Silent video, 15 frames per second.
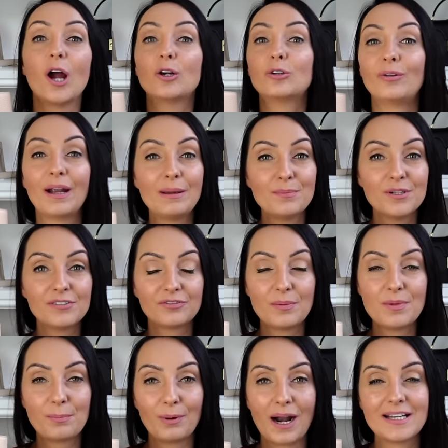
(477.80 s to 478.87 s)
a great move
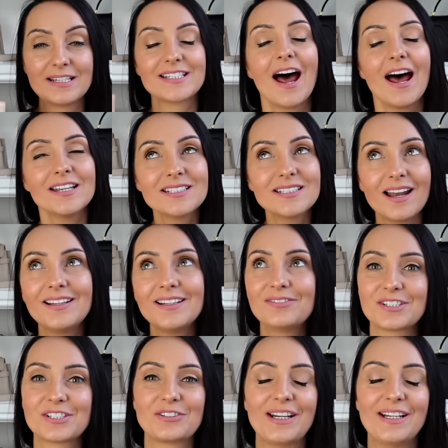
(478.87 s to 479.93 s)
from the brand, slightly
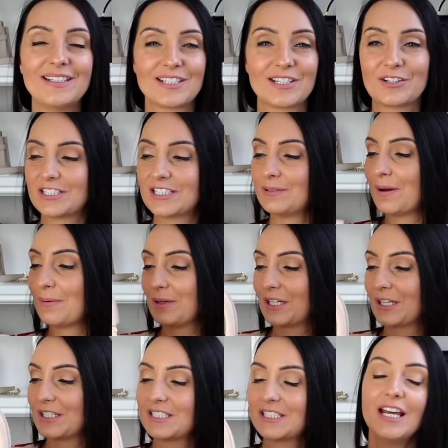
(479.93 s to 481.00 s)
frustrating as a customer
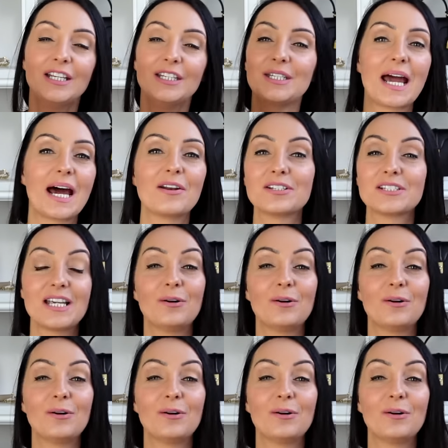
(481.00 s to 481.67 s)
because you cannot